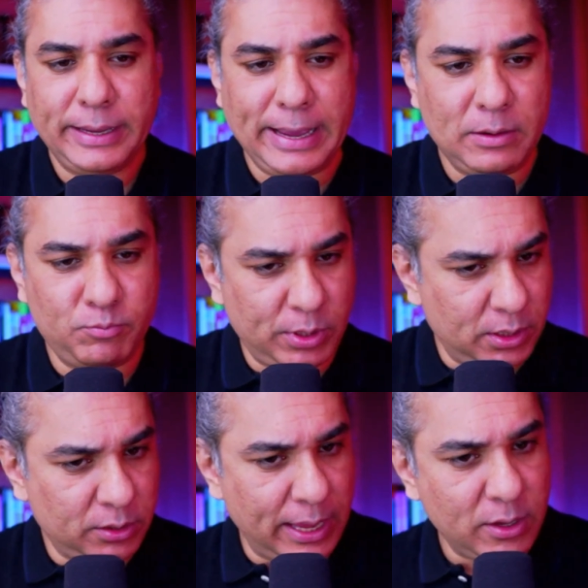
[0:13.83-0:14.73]
in
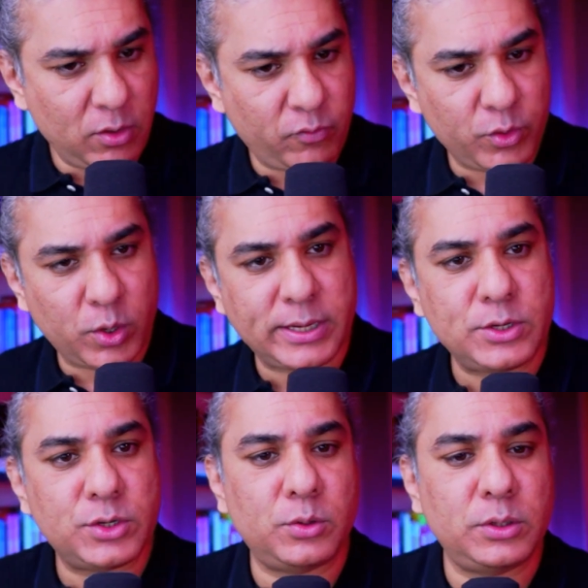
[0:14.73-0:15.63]
Britain? Thank you for your
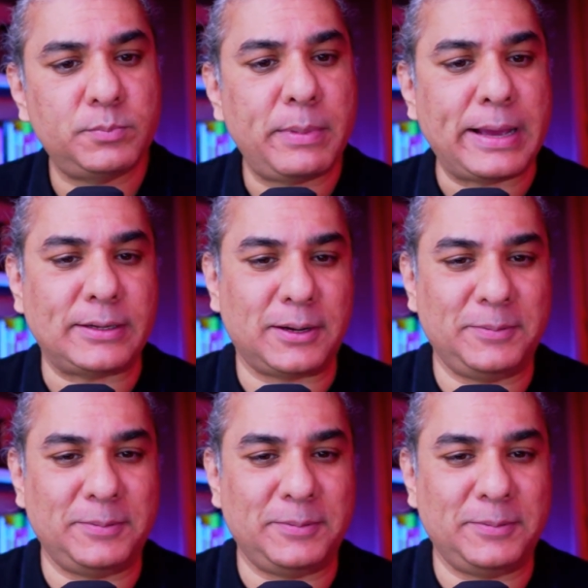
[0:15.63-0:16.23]
attention to this matter.